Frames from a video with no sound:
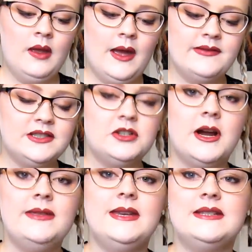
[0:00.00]
I've
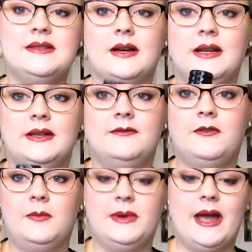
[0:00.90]
tried these studded
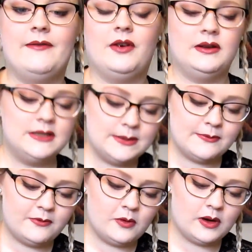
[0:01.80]
from Kat Von D
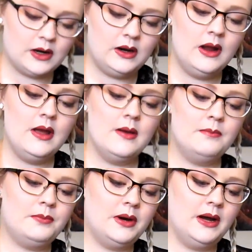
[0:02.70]
before,
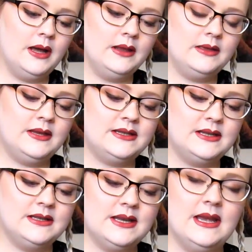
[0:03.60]
but
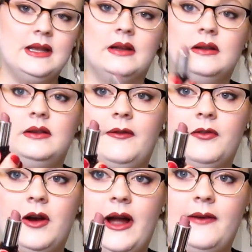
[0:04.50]
this is in
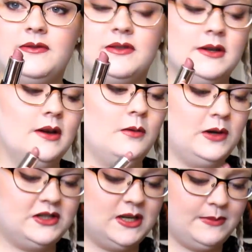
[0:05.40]
Lovecraft,
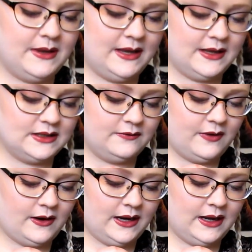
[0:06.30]
which to me is a
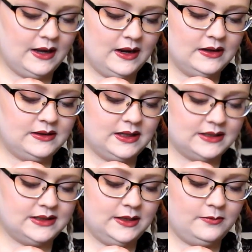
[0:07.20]
very
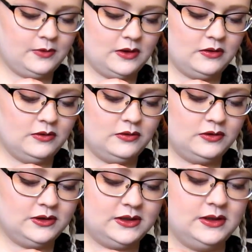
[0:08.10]
dusty
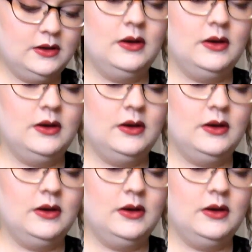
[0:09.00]
rose